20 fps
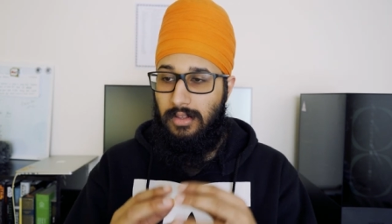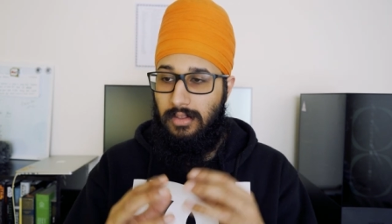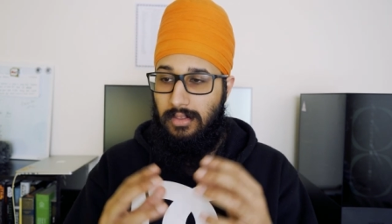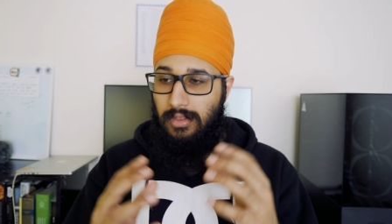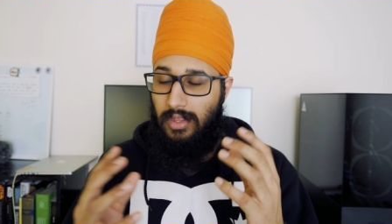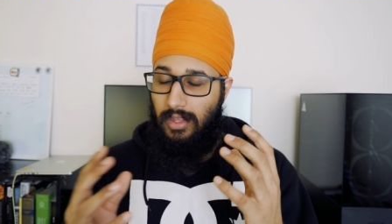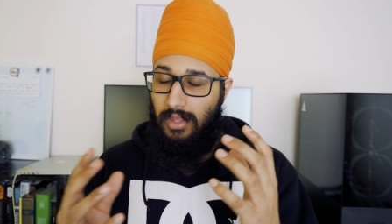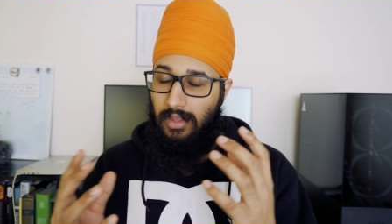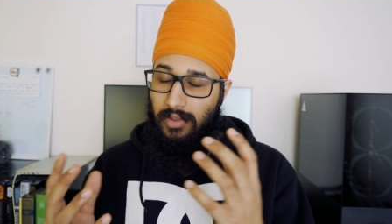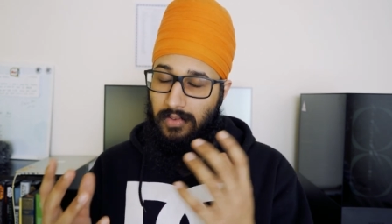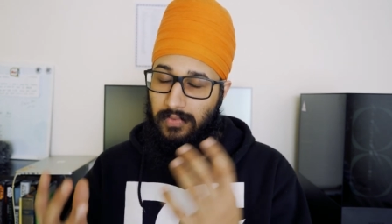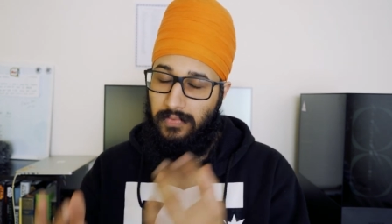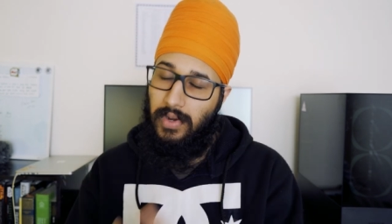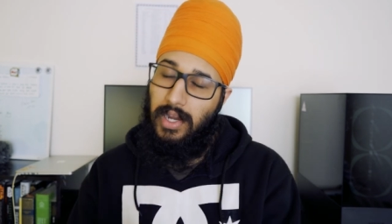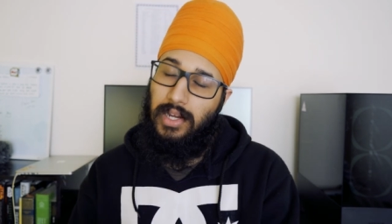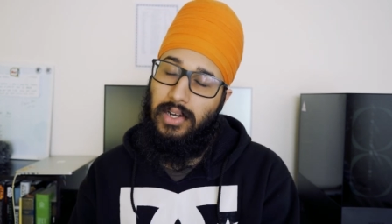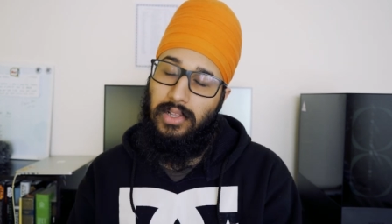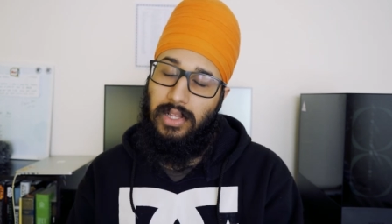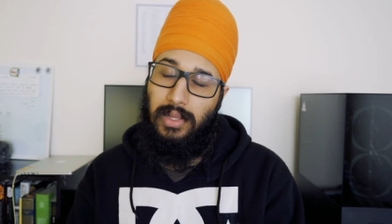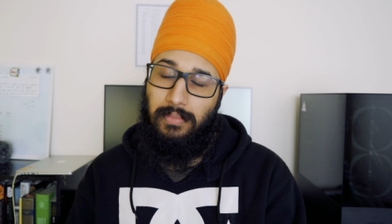the
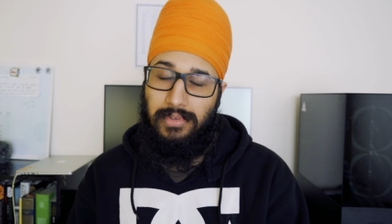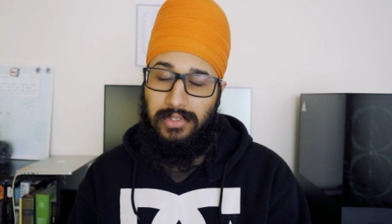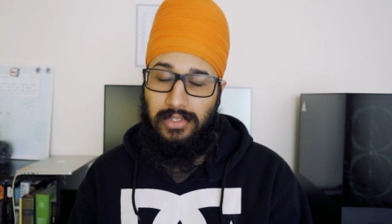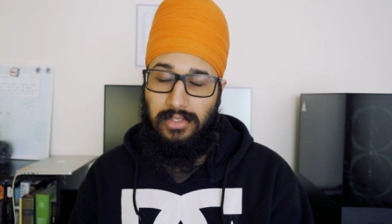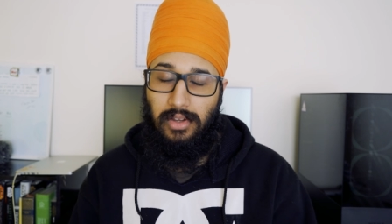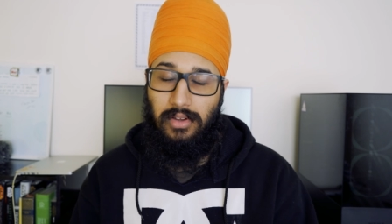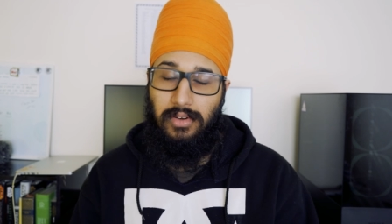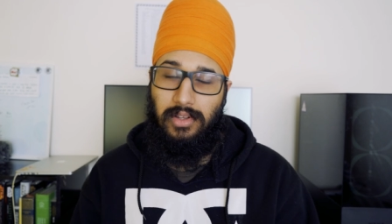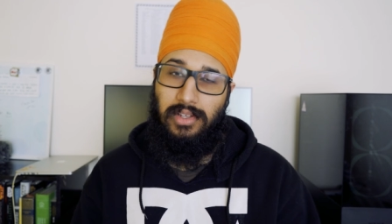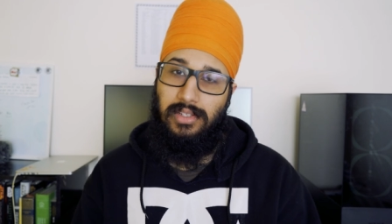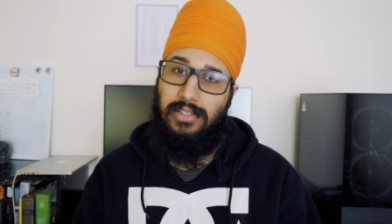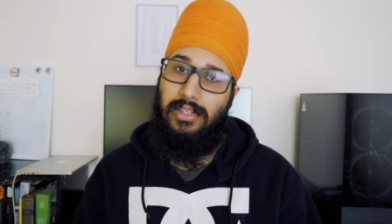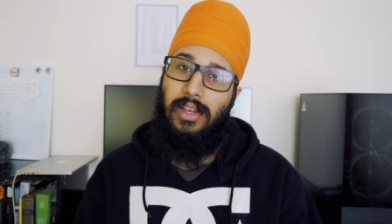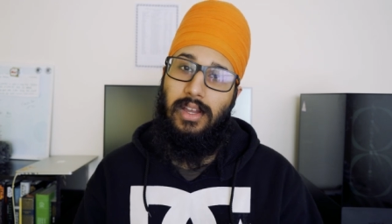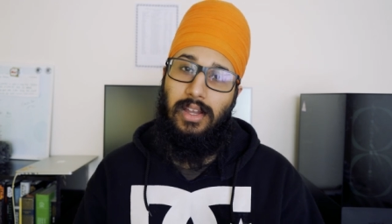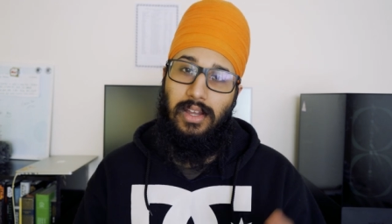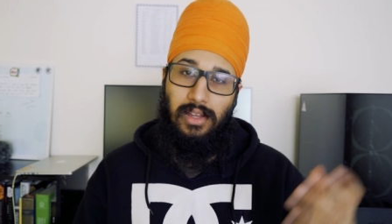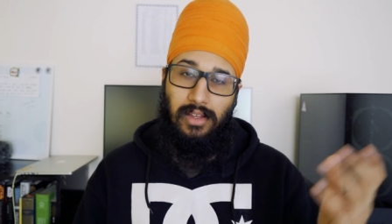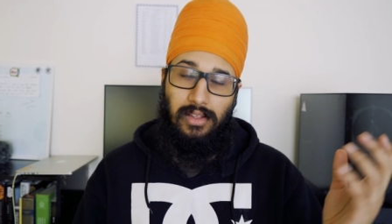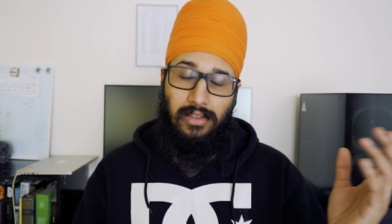final episode, because
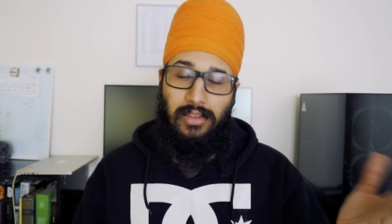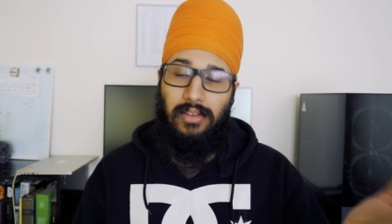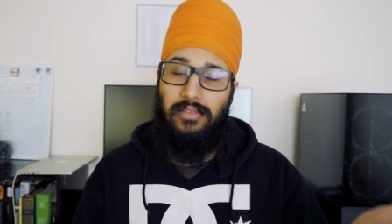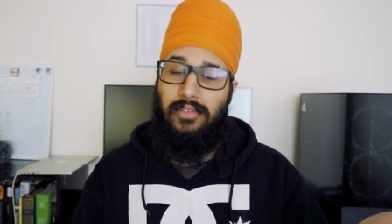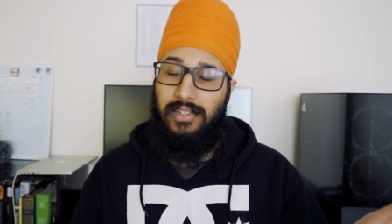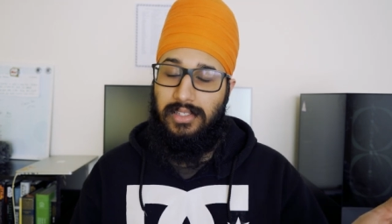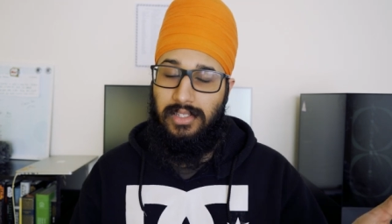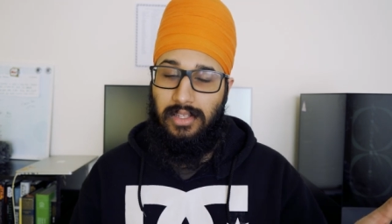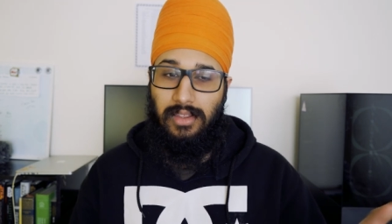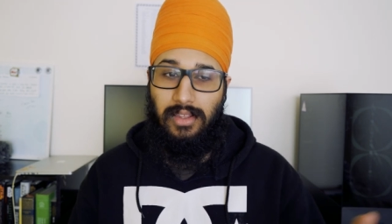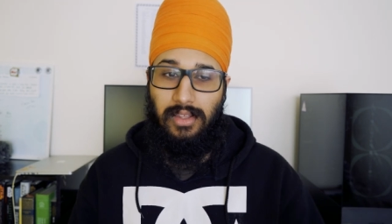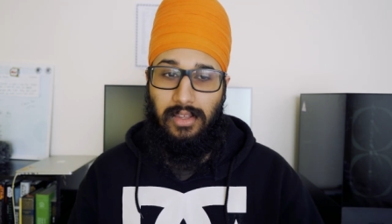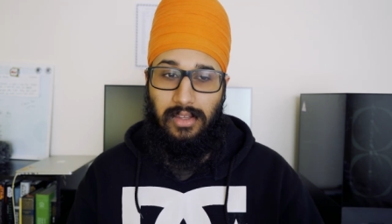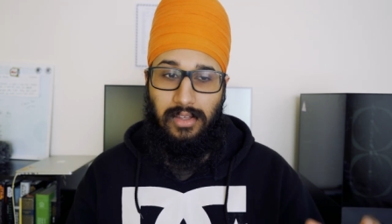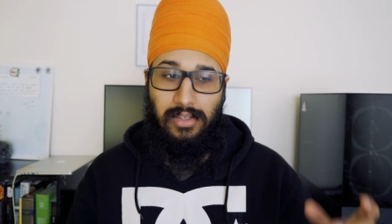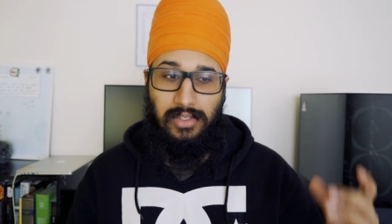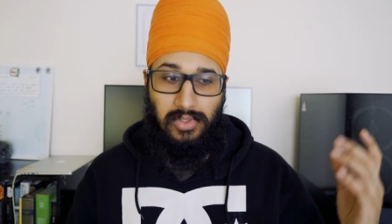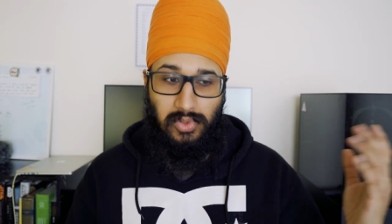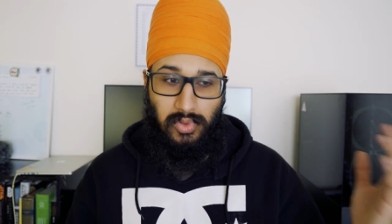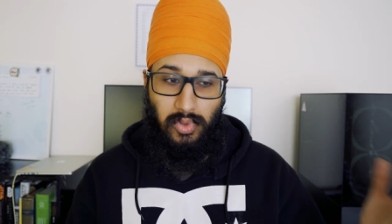the rest of
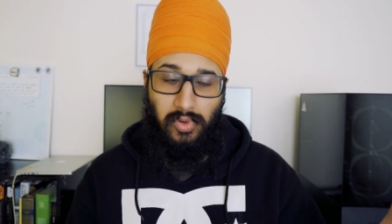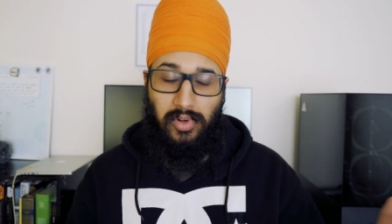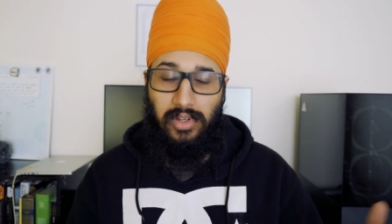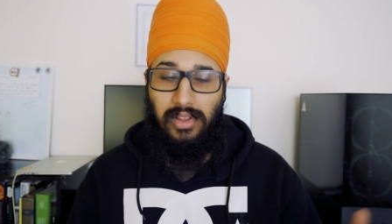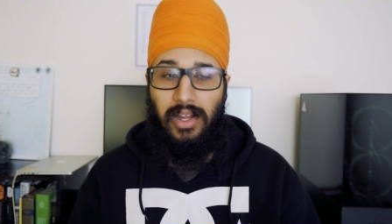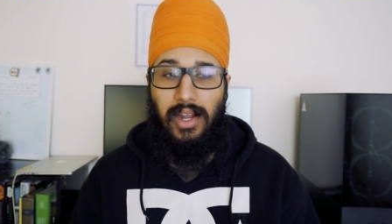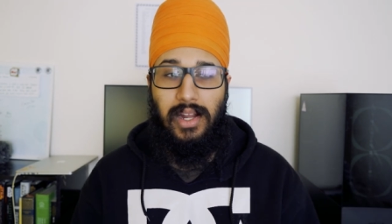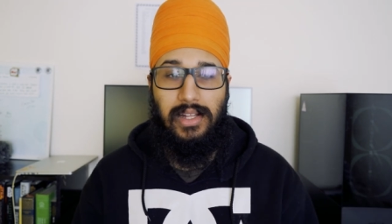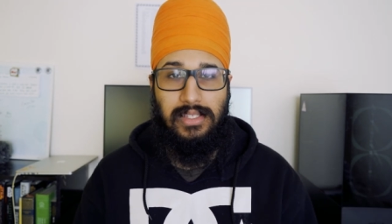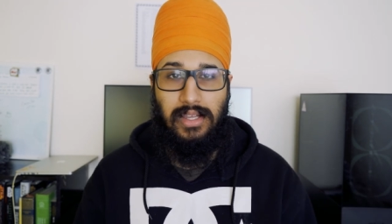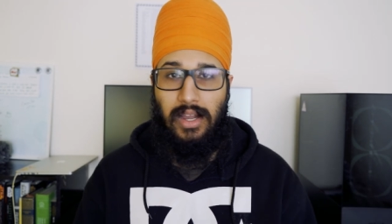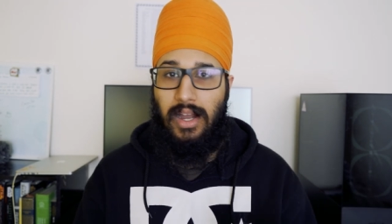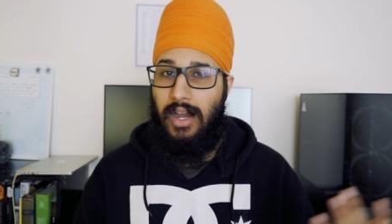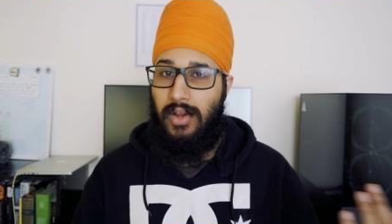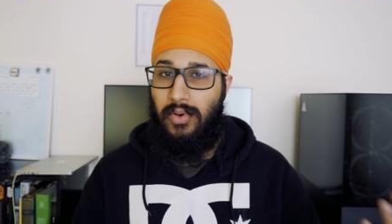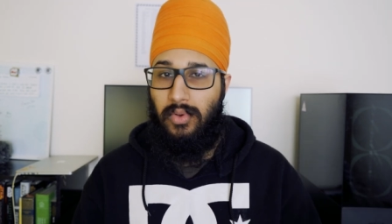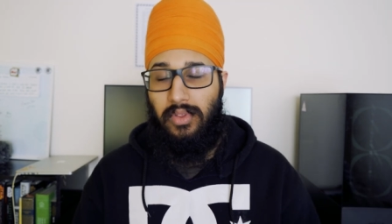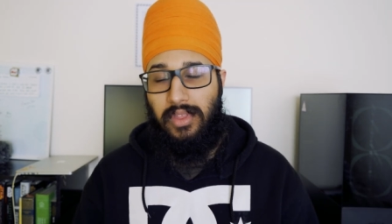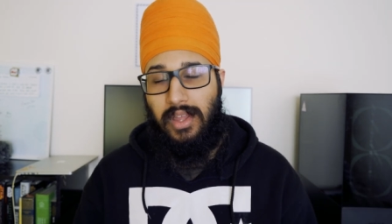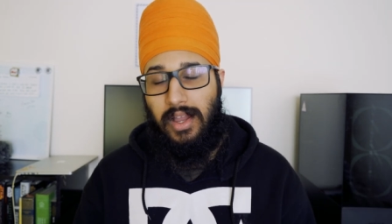the storylines
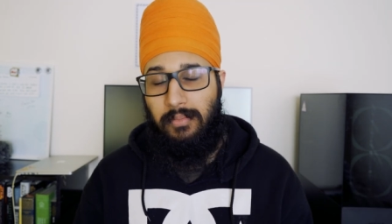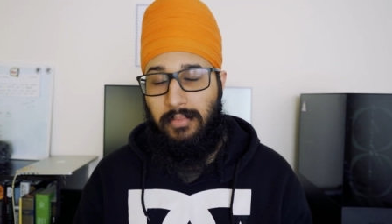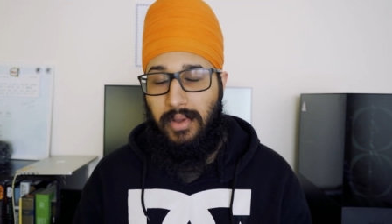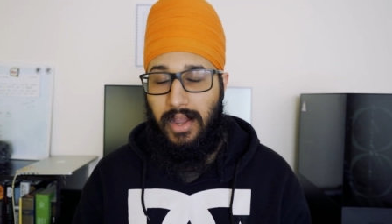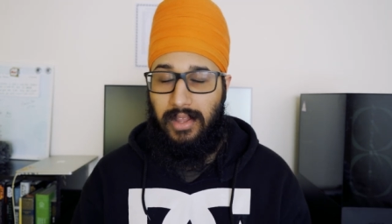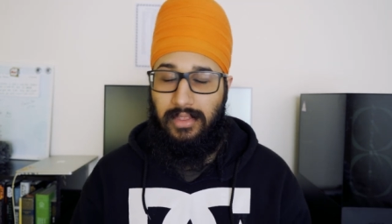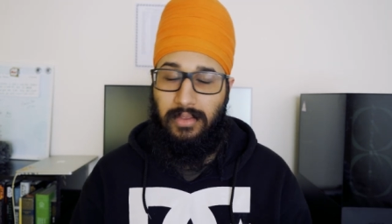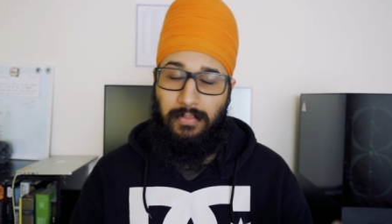aren't all that bad.